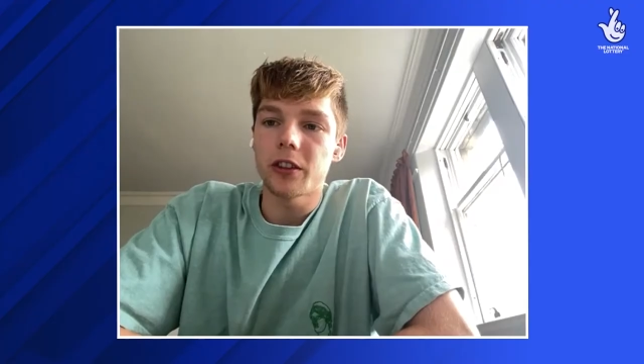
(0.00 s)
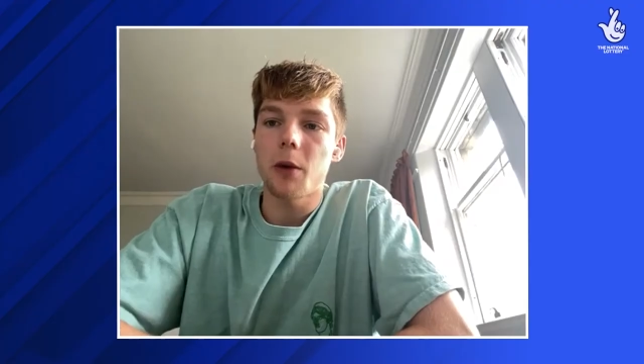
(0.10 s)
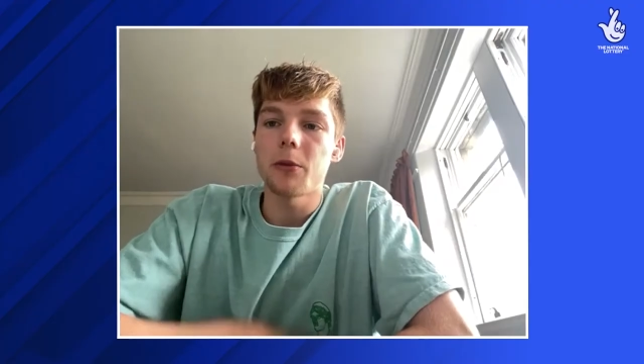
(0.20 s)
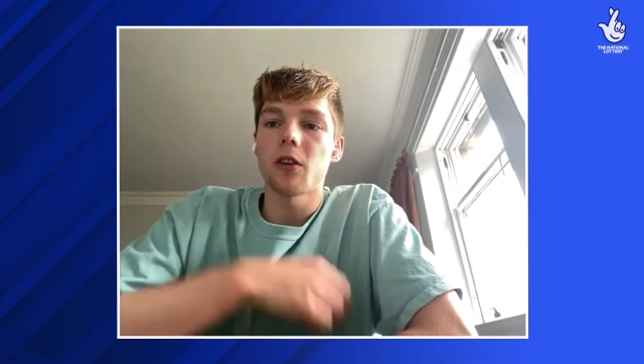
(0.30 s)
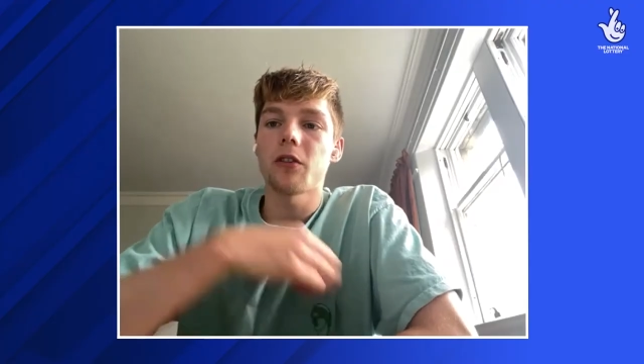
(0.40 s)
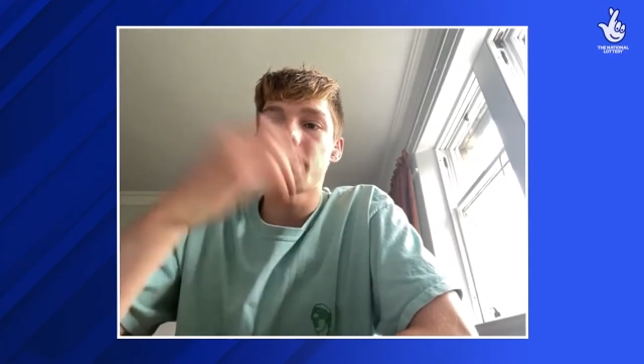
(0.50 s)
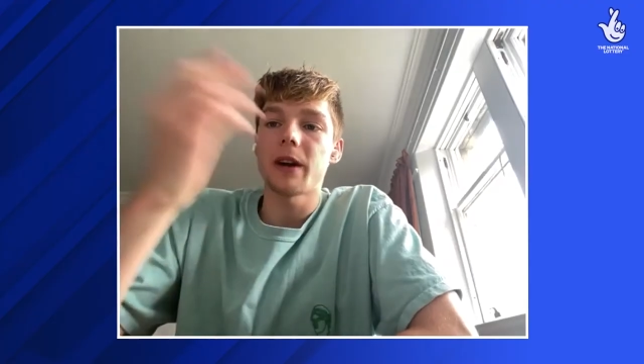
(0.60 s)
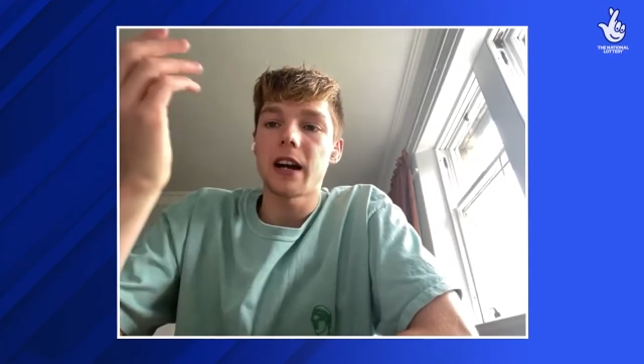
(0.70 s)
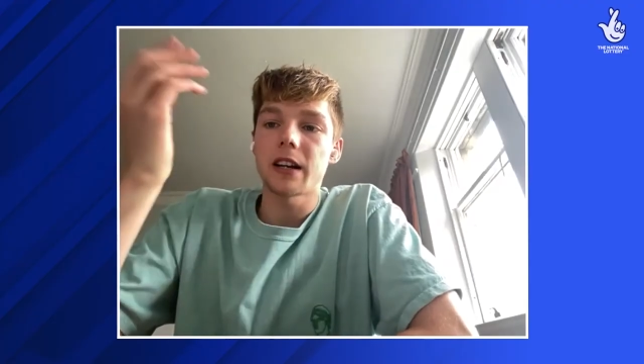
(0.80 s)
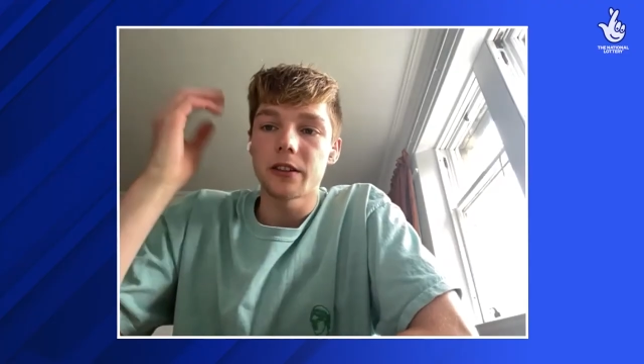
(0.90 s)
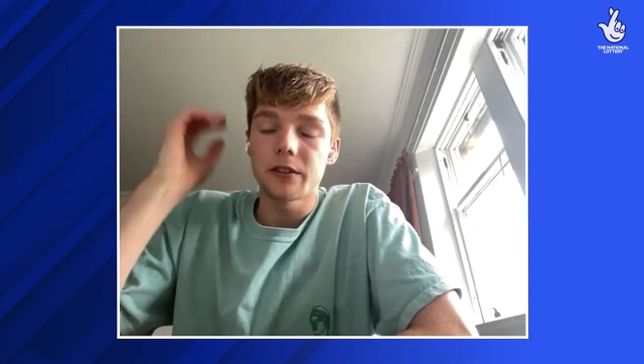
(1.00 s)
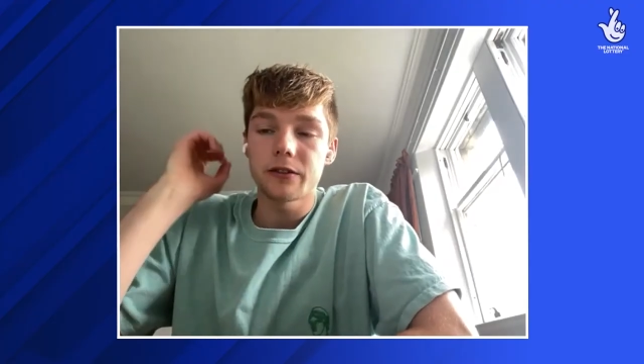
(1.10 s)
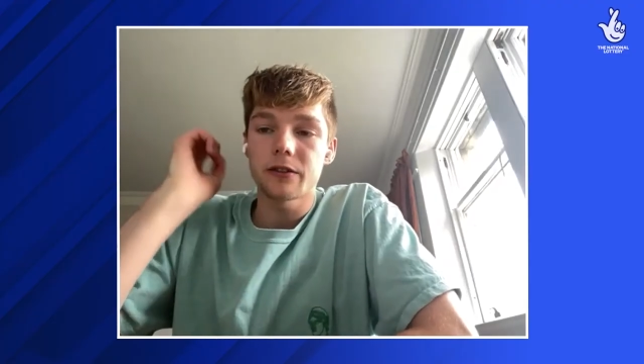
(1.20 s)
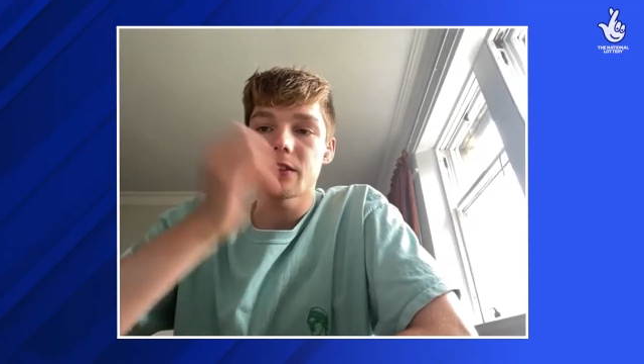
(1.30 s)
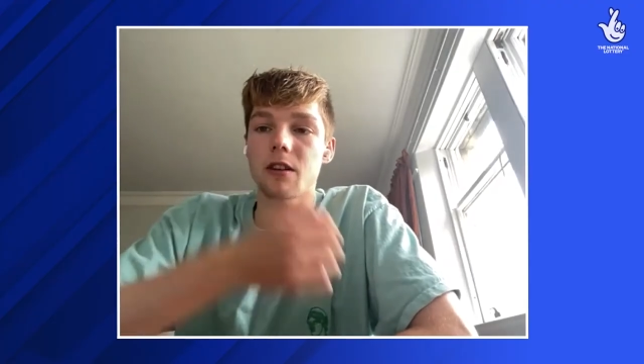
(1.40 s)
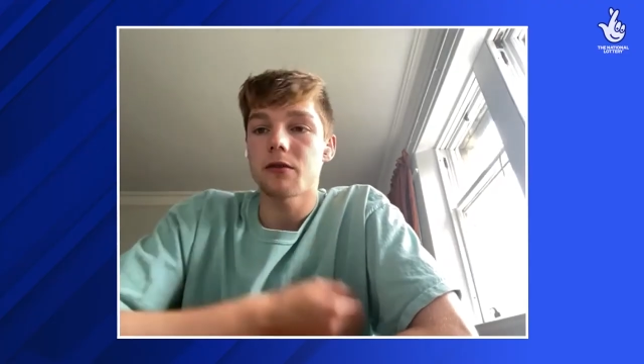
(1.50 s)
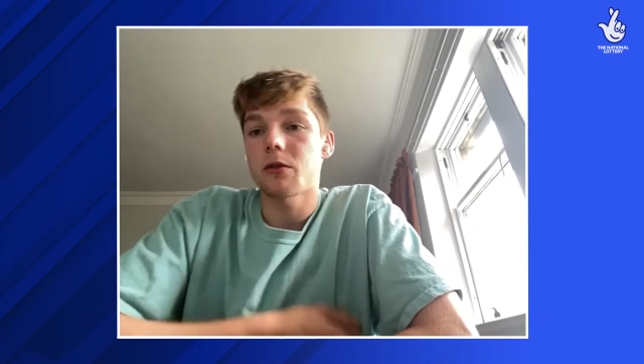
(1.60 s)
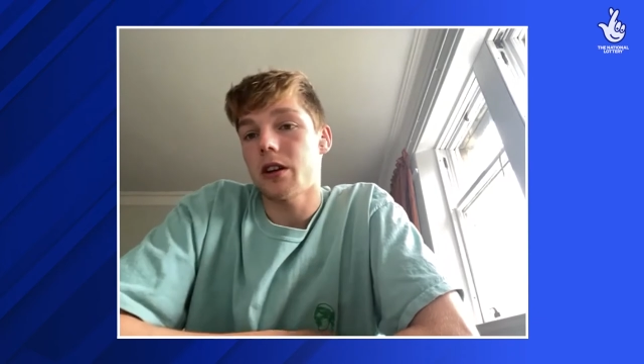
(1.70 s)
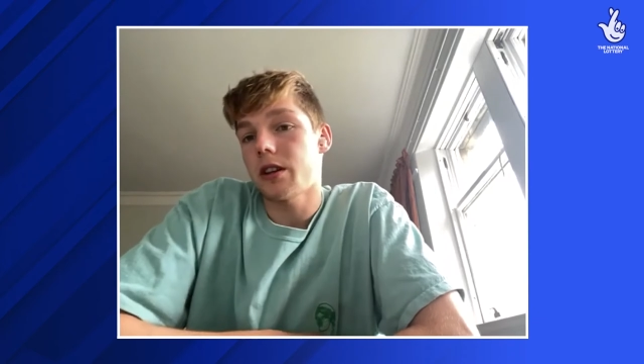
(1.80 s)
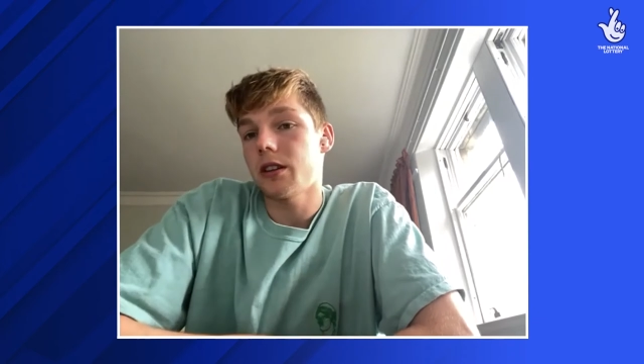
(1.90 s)
Coming off the back of uh,
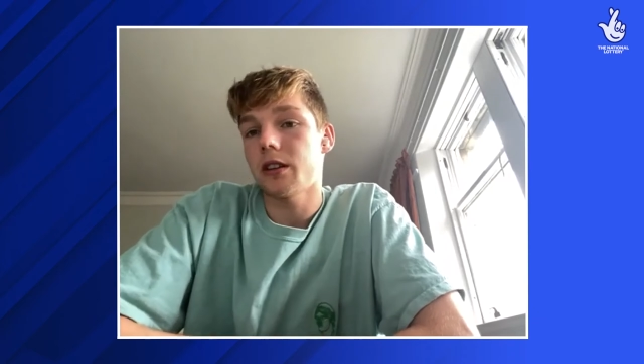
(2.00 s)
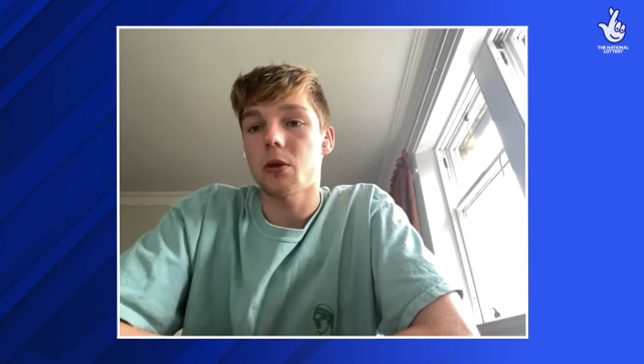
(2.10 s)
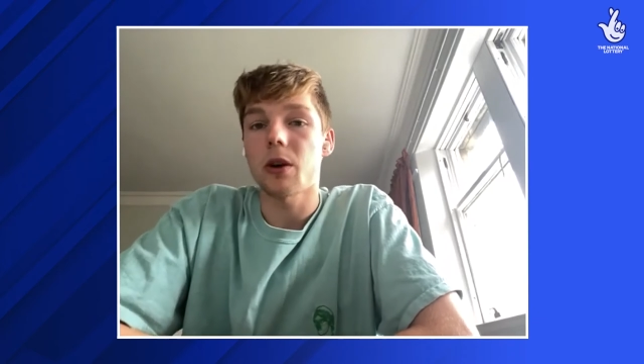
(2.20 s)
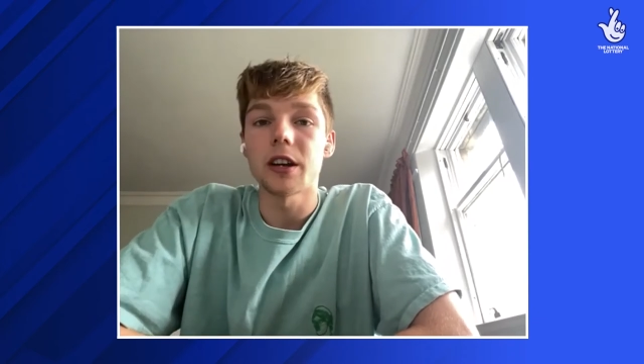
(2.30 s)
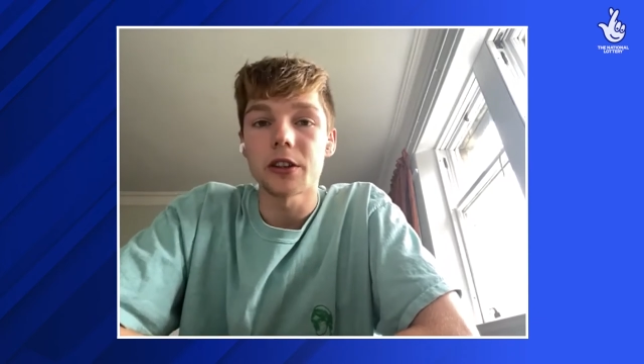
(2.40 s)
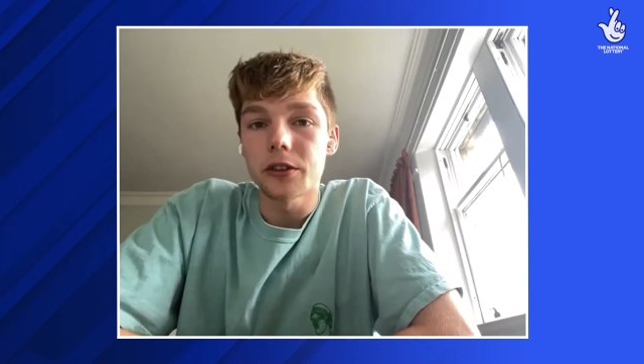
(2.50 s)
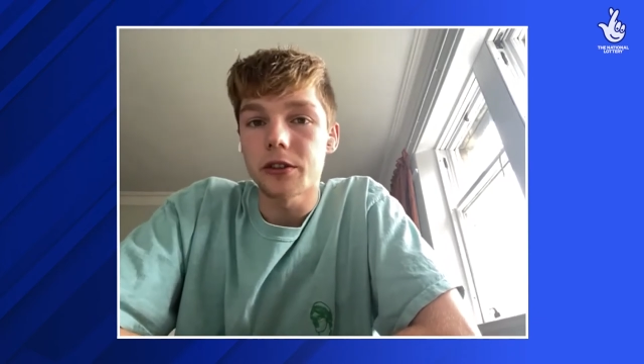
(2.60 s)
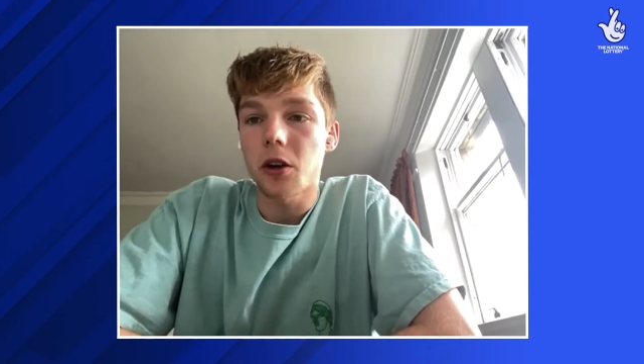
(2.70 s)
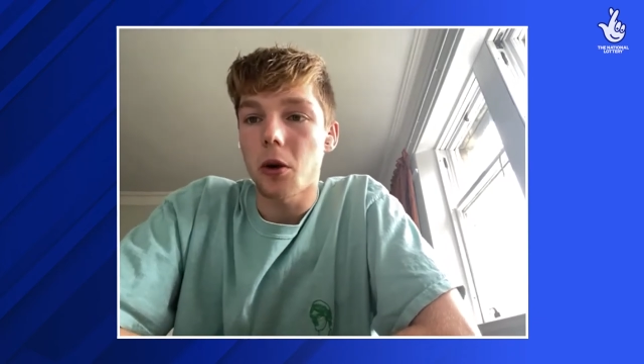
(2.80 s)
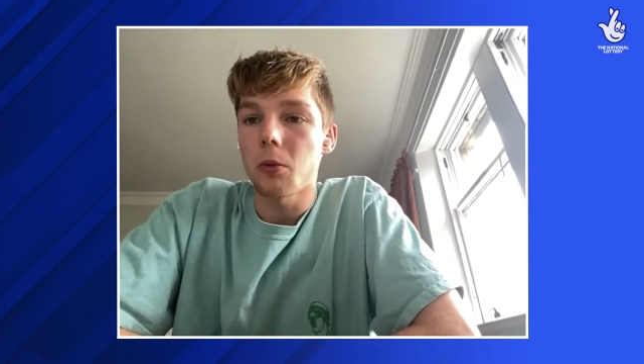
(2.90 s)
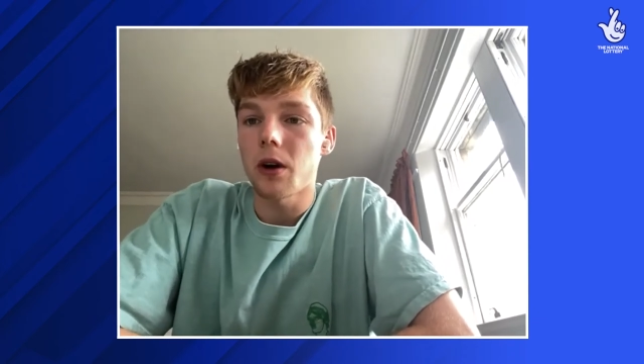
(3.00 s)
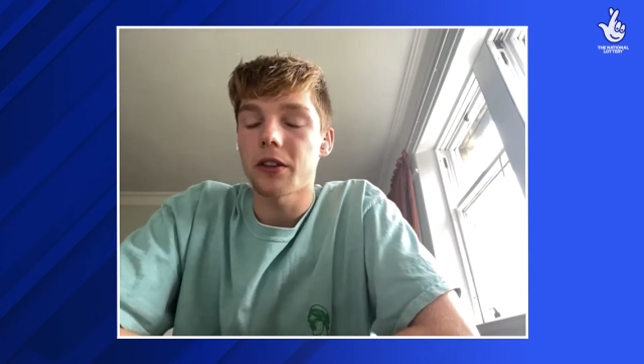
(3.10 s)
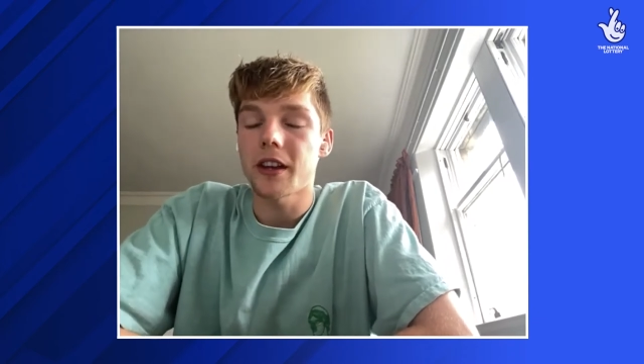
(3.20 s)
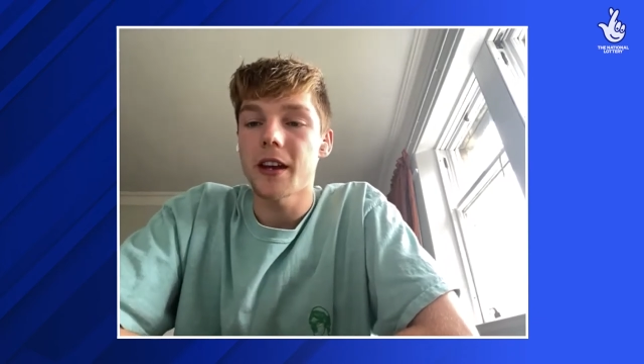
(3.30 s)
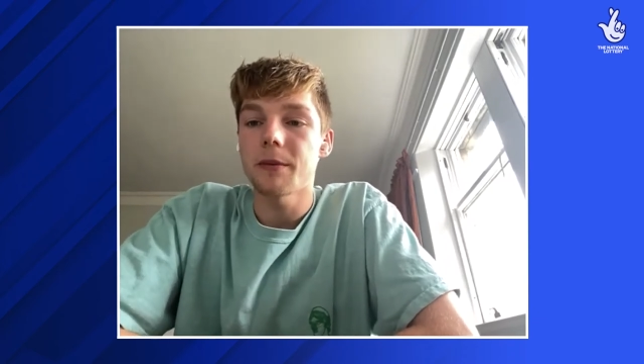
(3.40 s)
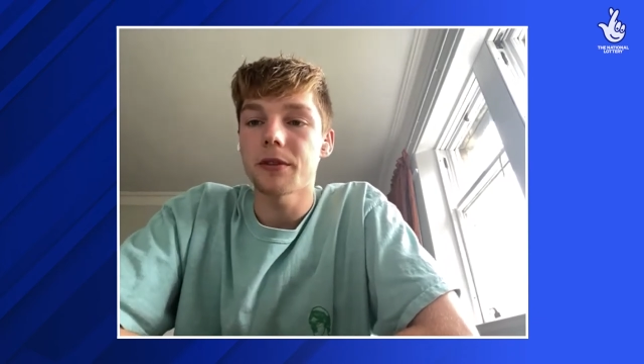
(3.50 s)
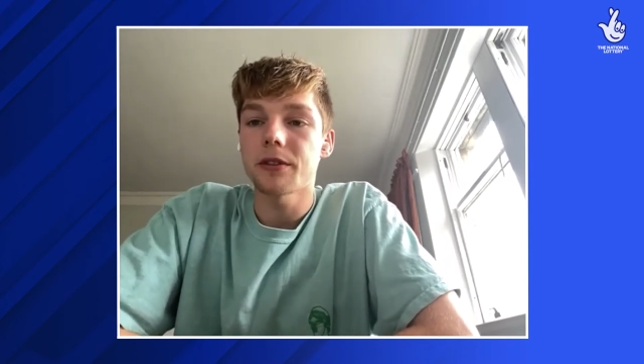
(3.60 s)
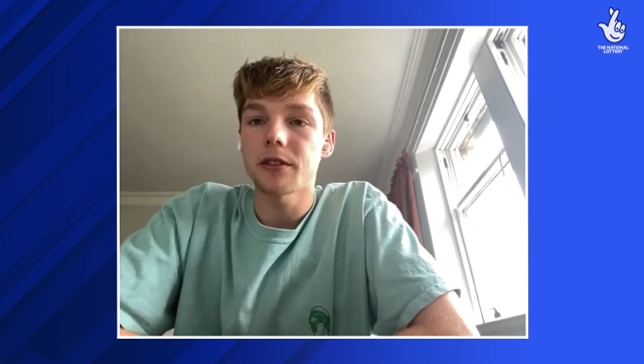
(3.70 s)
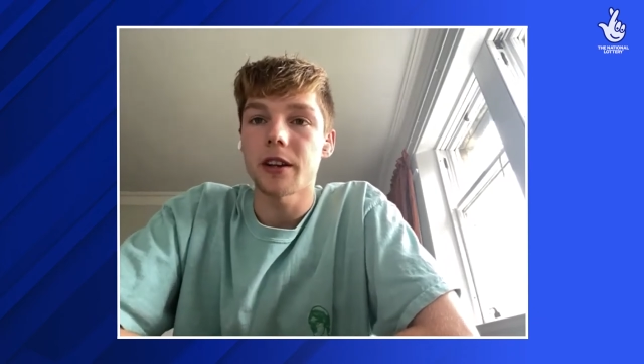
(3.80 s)
quite quite a good Commonwealth Games,